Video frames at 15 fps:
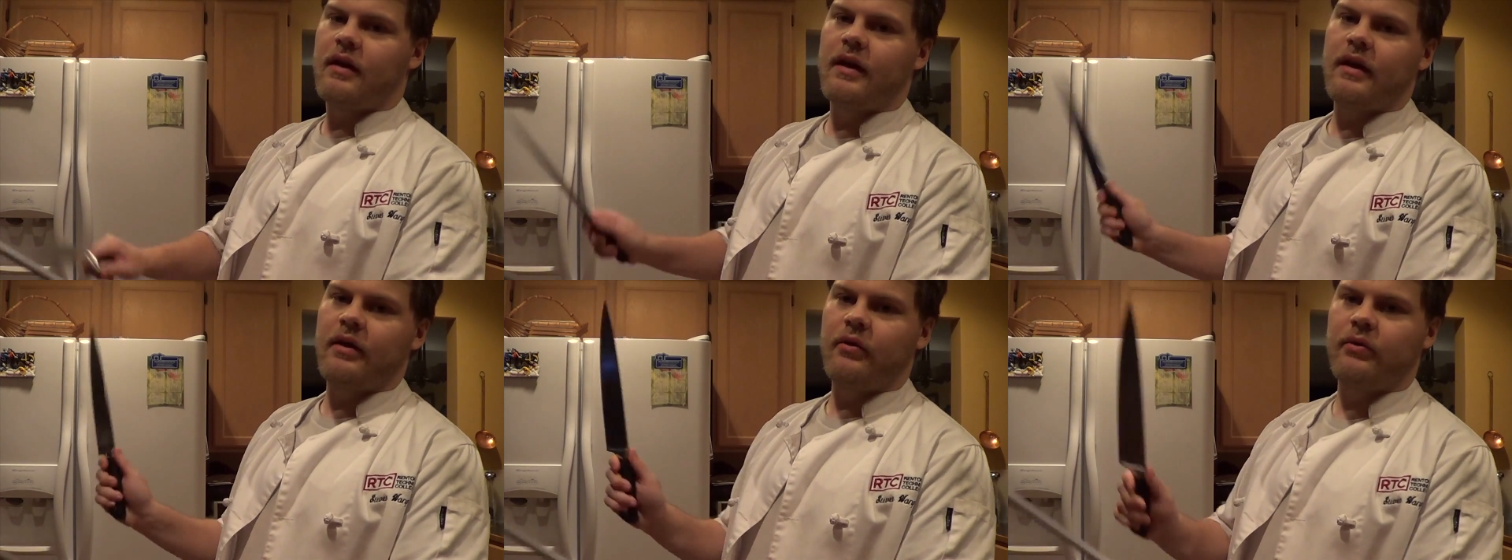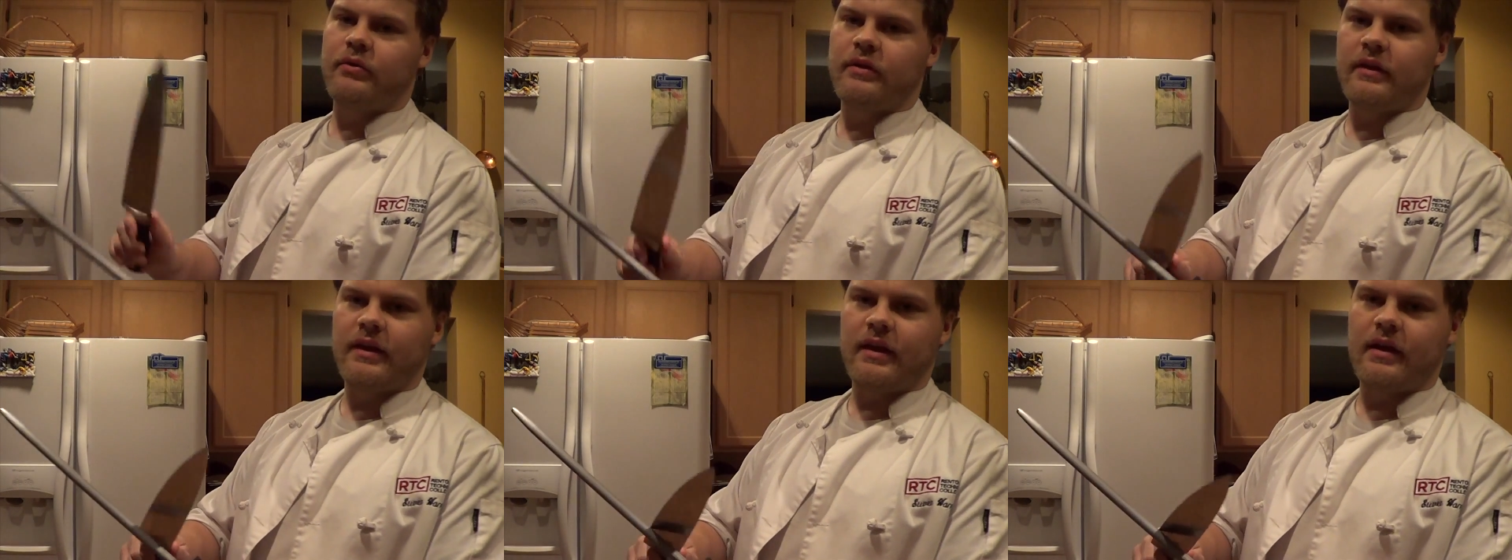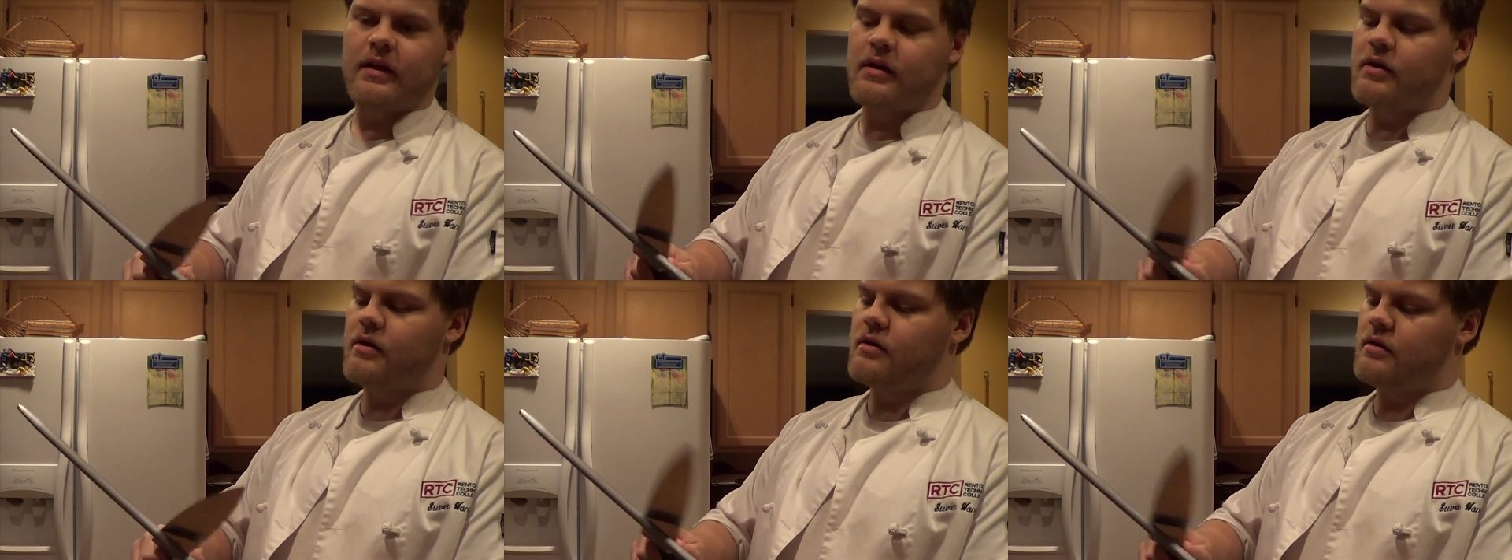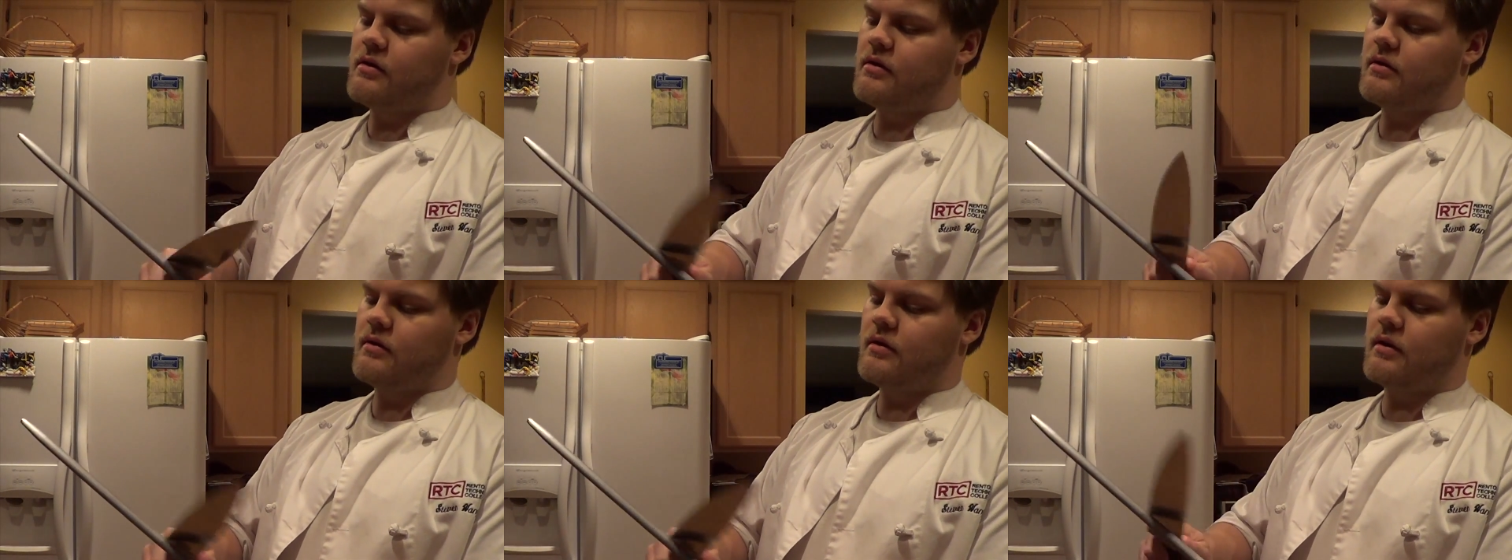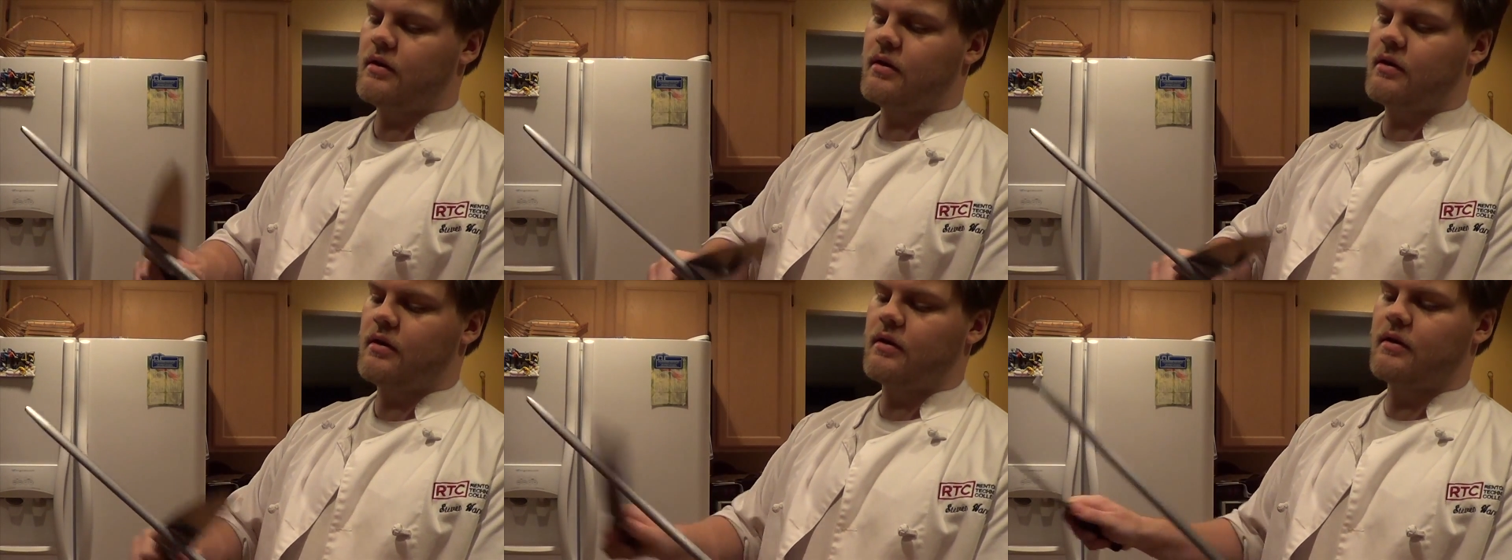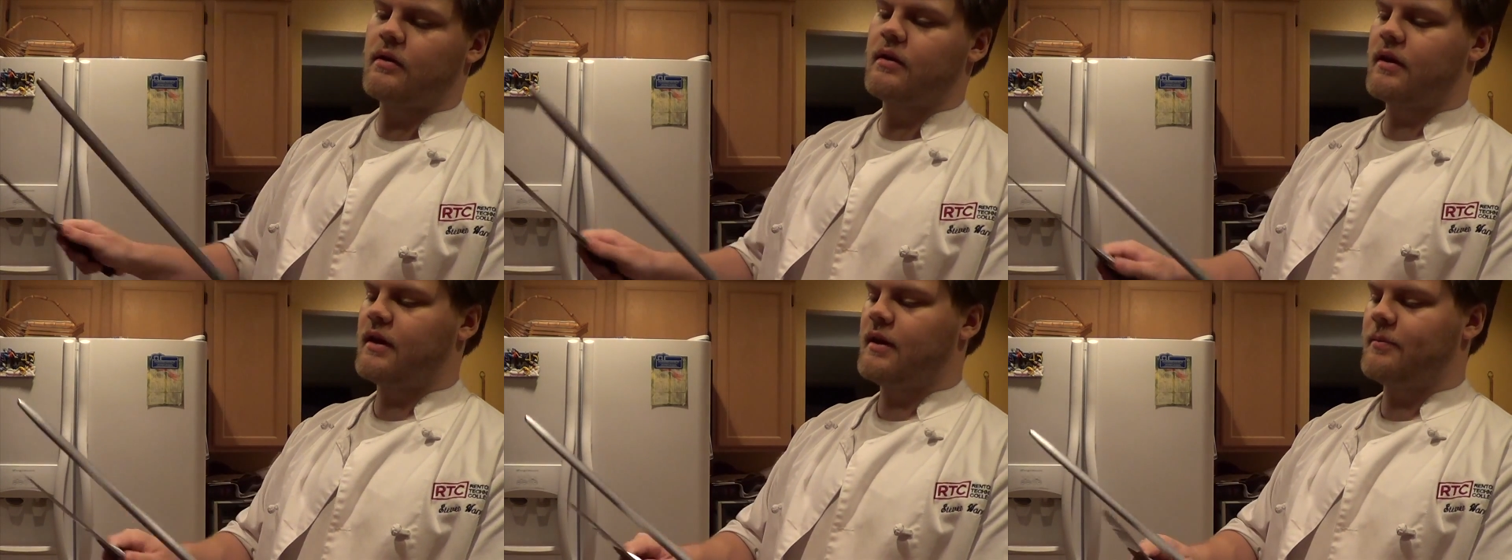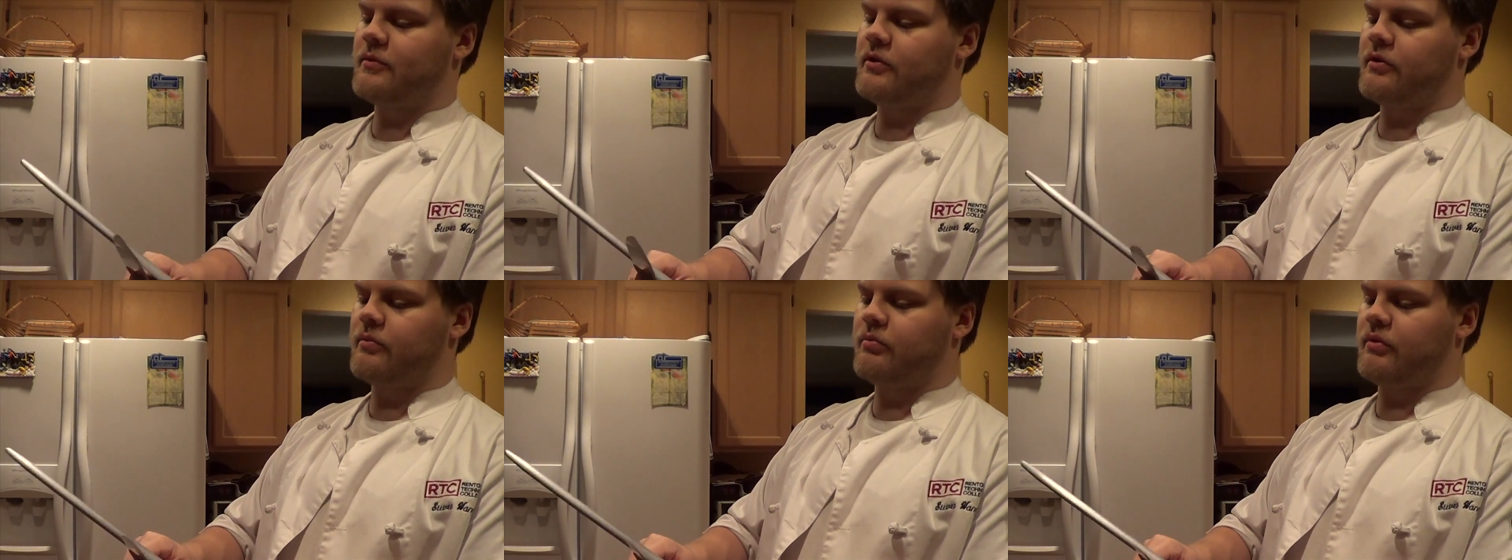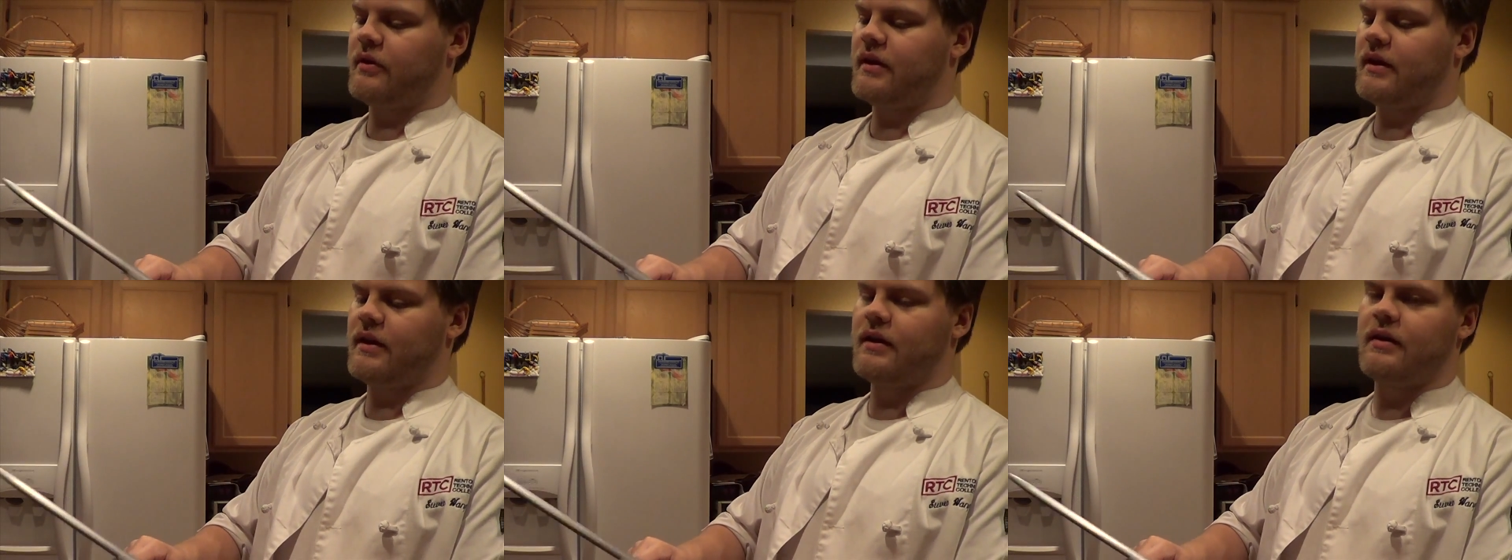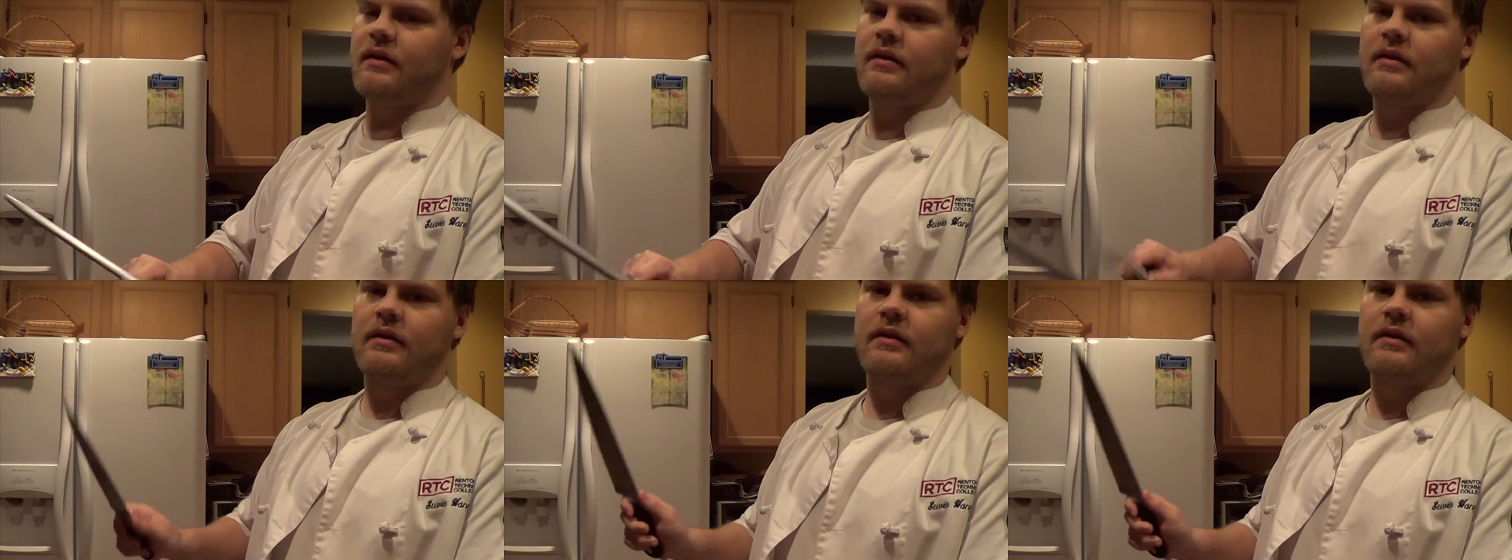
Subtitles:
It only keeps your blade